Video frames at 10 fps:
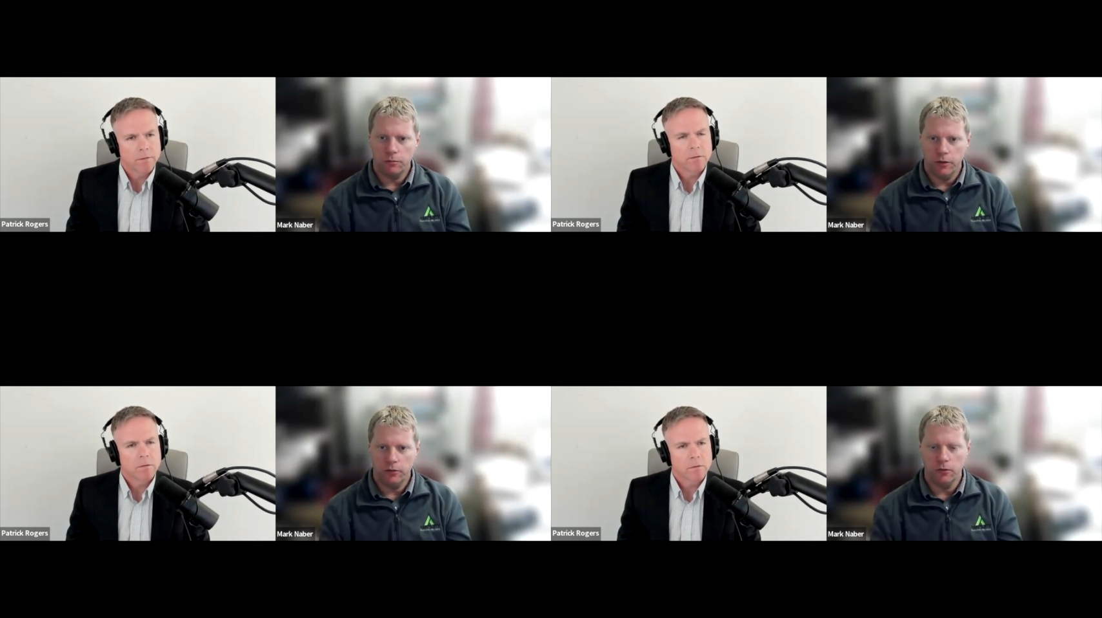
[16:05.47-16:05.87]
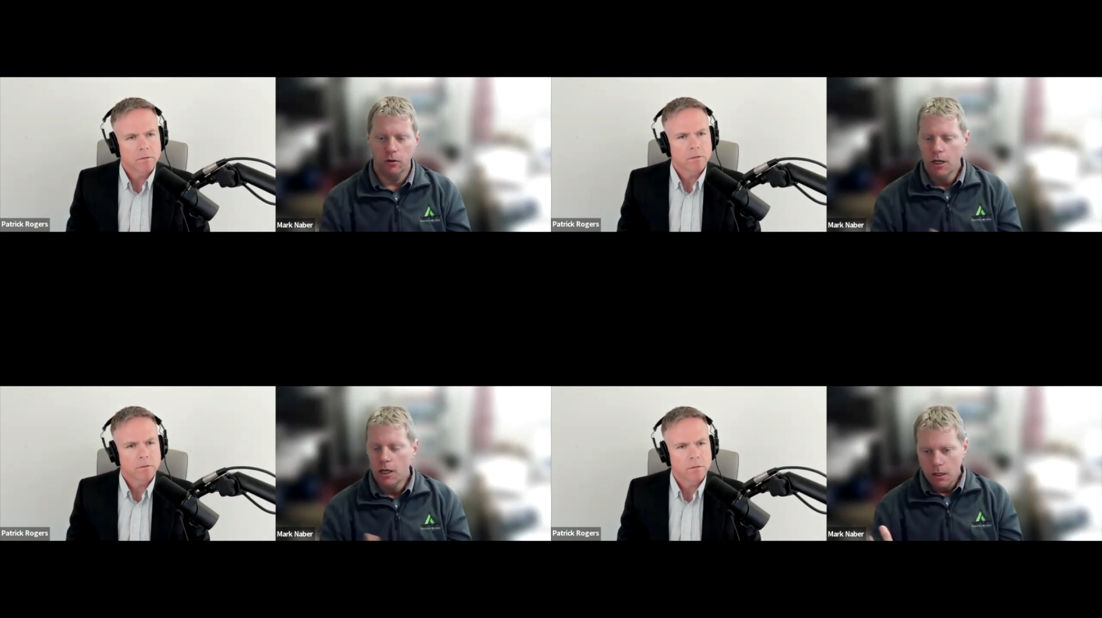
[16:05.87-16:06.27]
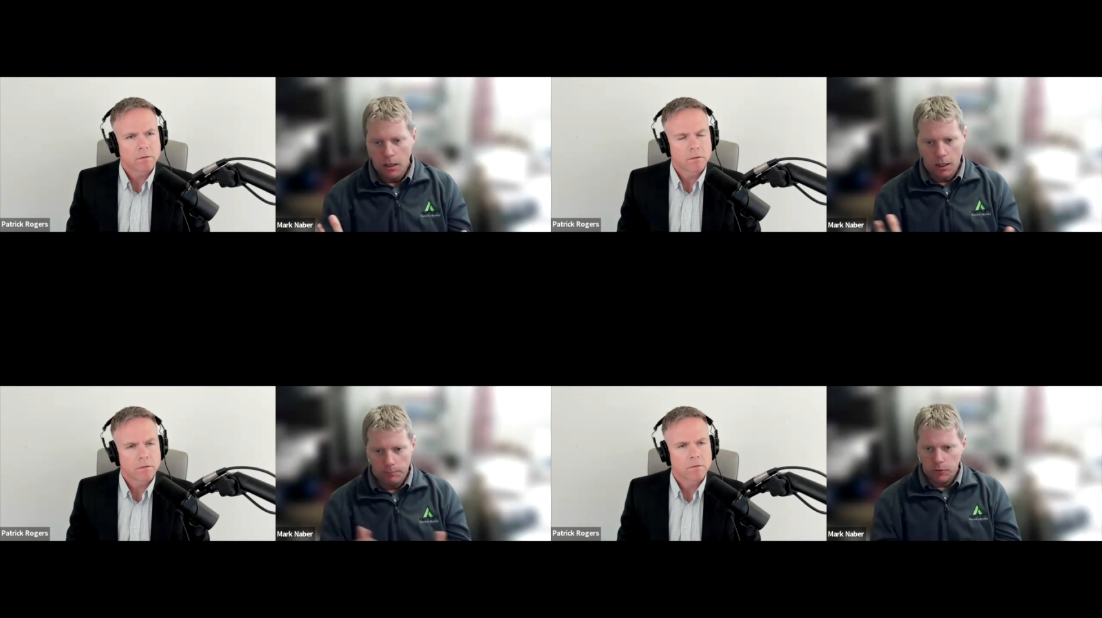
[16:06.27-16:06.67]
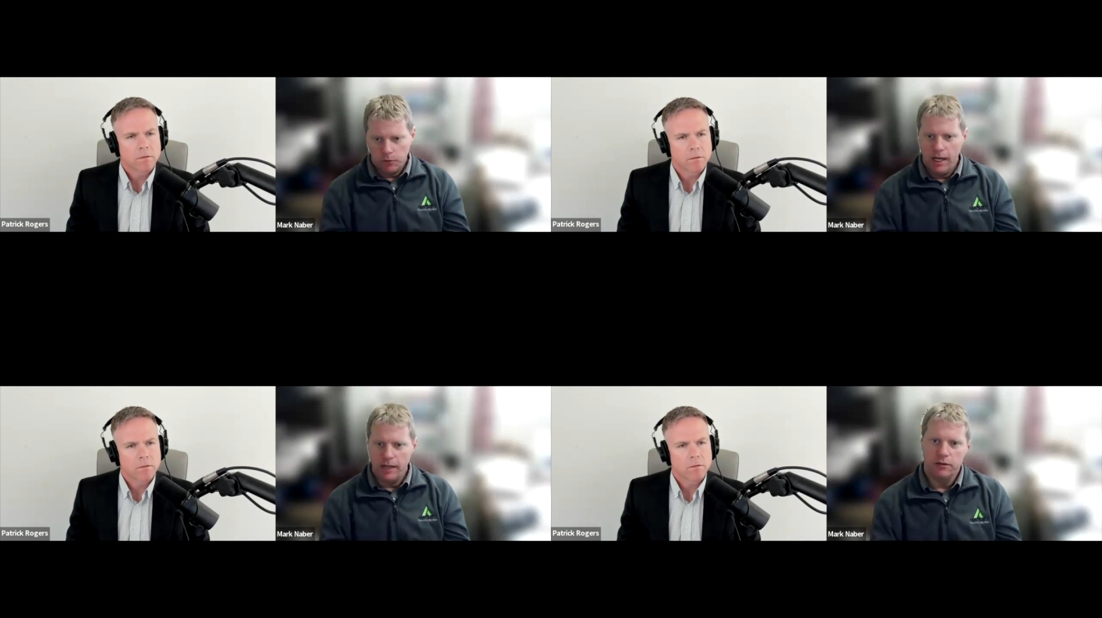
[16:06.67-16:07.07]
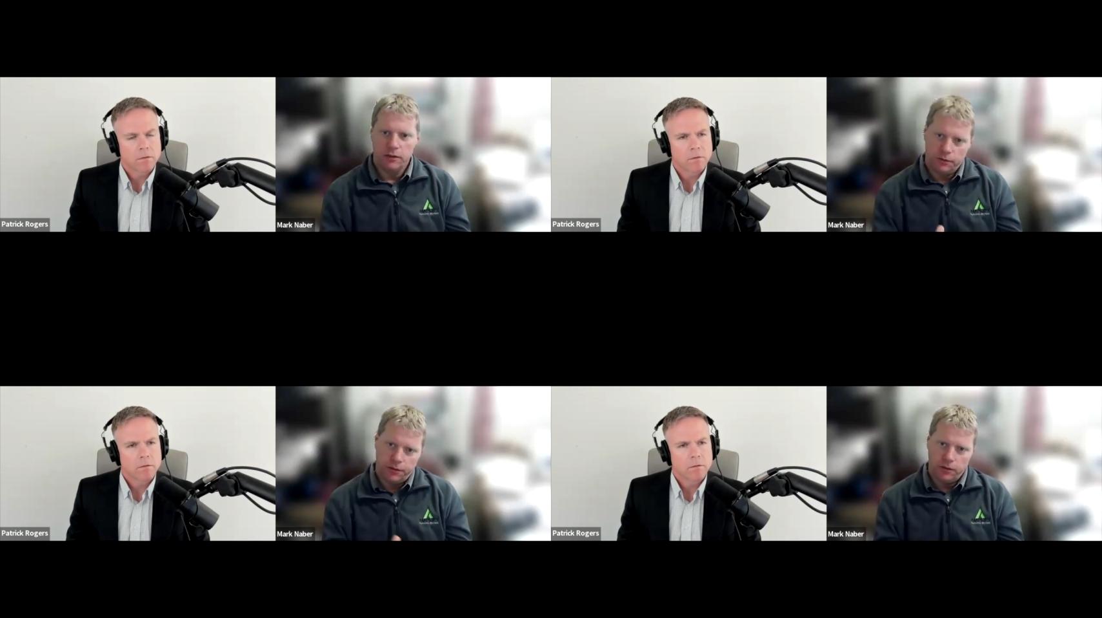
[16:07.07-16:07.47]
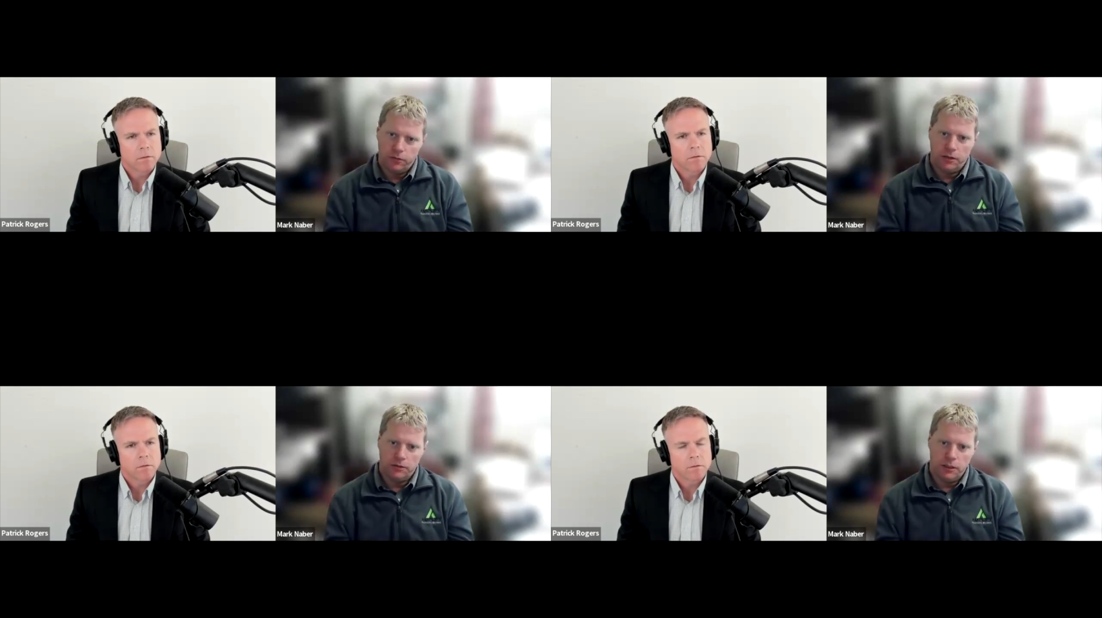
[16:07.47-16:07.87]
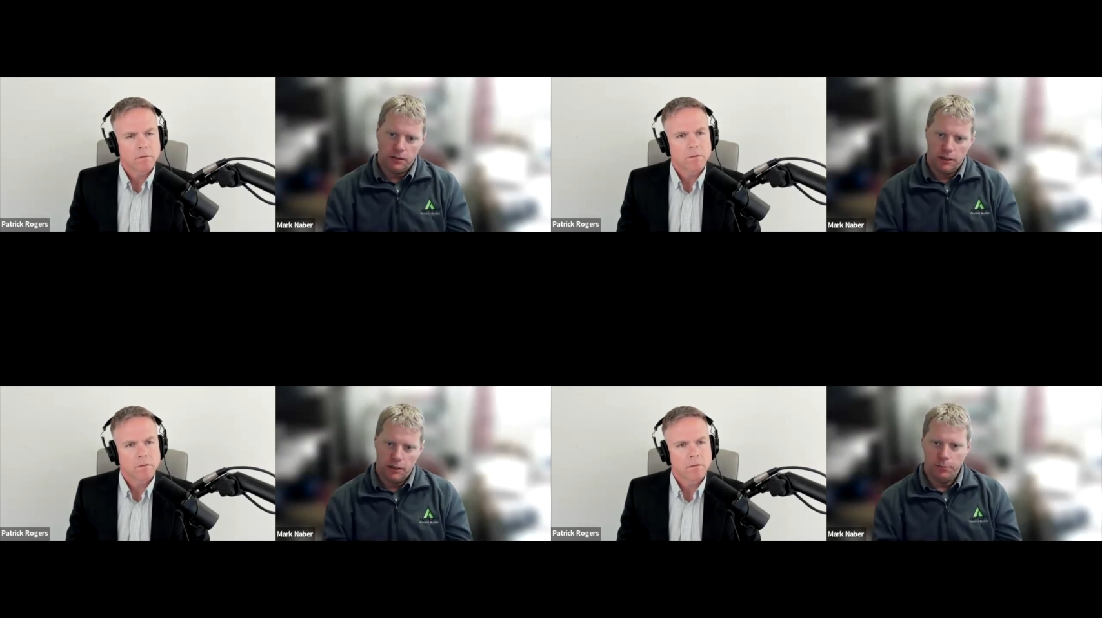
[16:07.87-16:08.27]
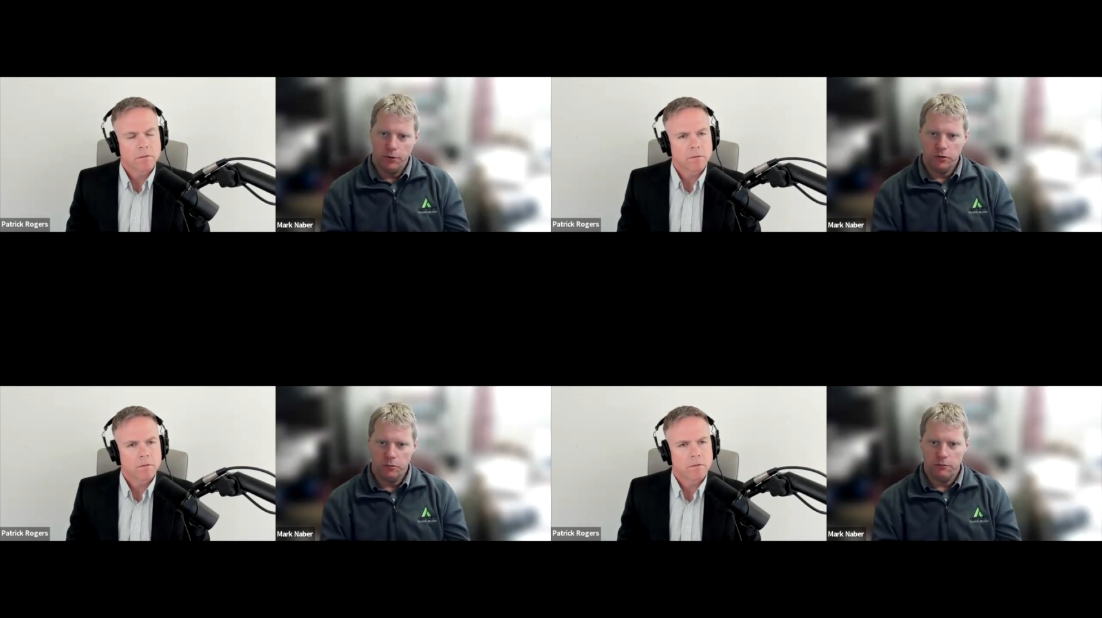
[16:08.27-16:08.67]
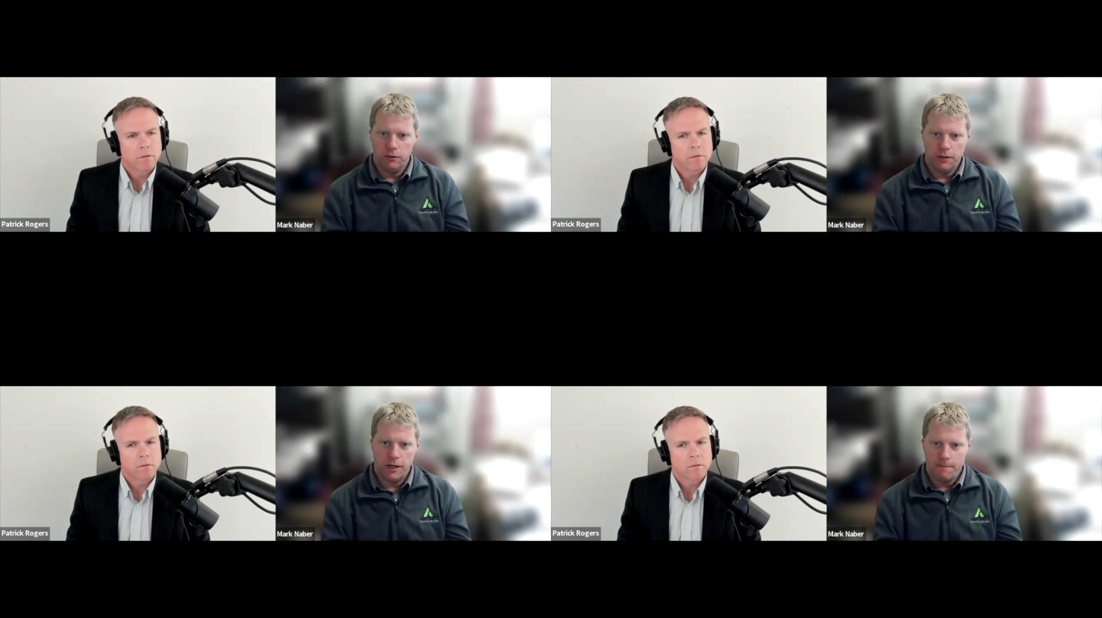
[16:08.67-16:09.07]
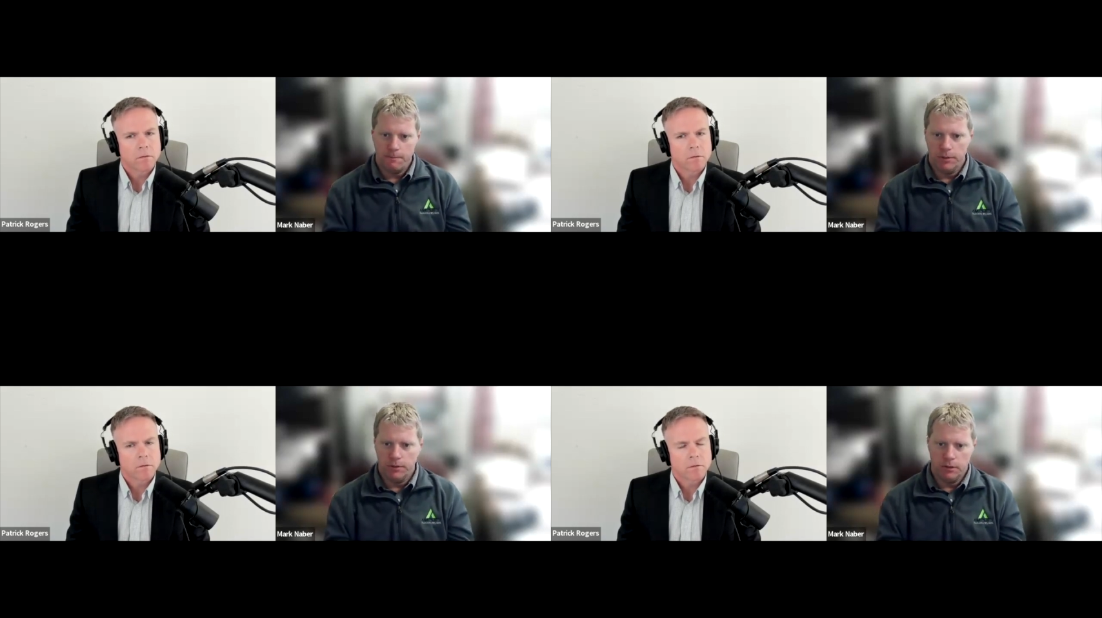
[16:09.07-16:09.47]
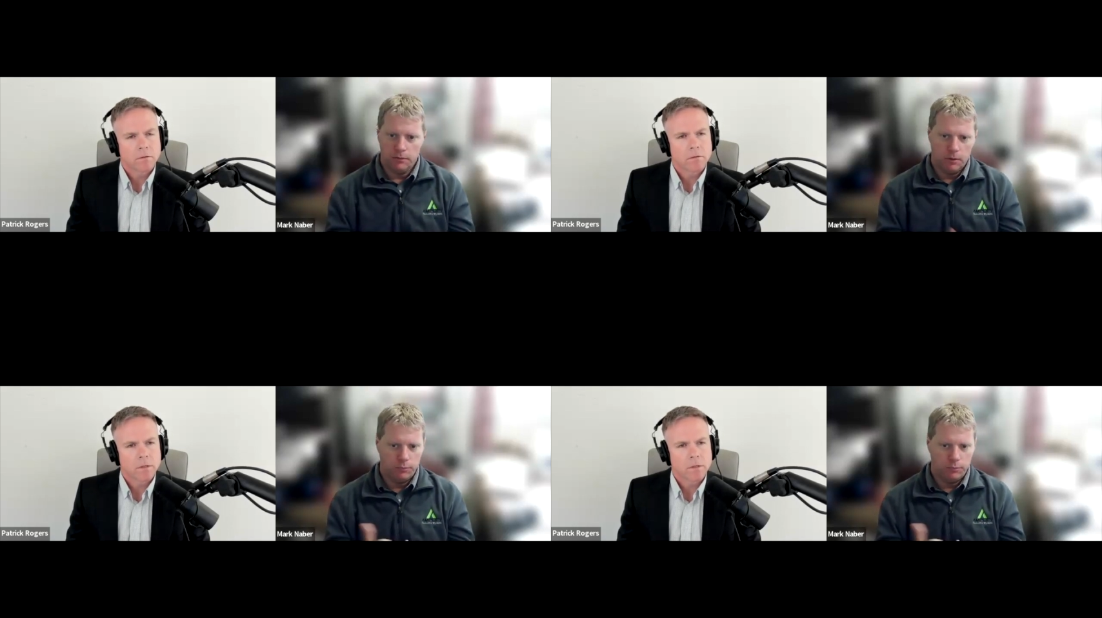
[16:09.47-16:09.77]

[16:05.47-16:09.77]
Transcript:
Speaker 1: Yeah. So um, there's lots of little things that, that kind of put us above the top, but uh,